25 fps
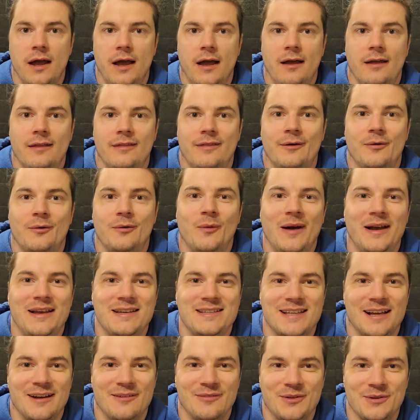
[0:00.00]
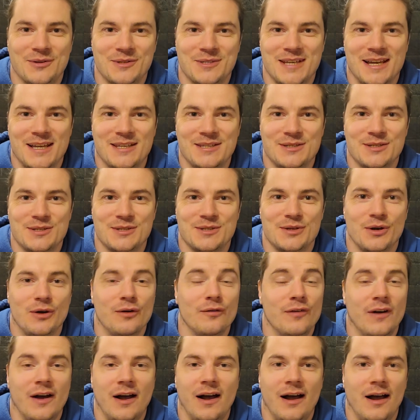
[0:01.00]
the ways that I've done stencils so
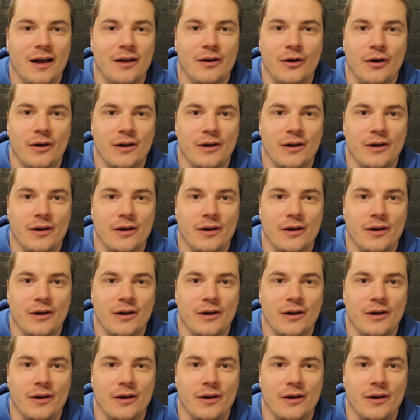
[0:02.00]
far are not